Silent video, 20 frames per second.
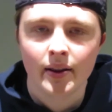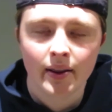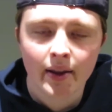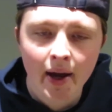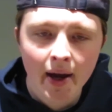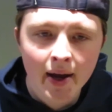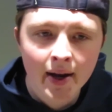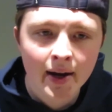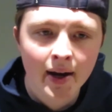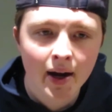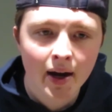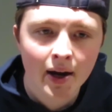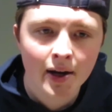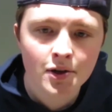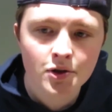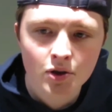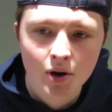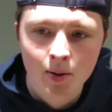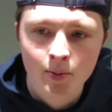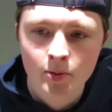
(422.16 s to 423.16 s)
then I
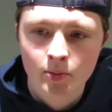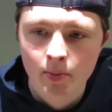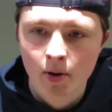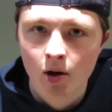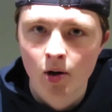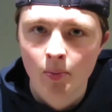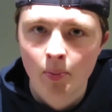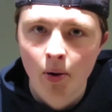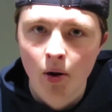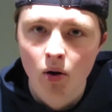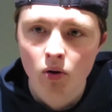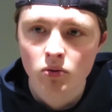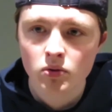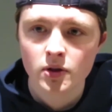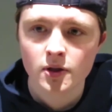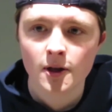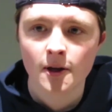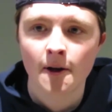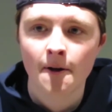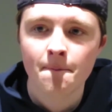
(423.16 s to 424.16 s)
dropped
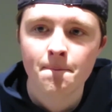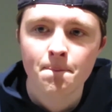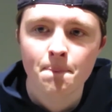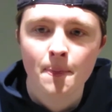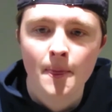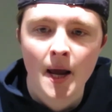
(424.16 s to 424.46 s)
Mariposa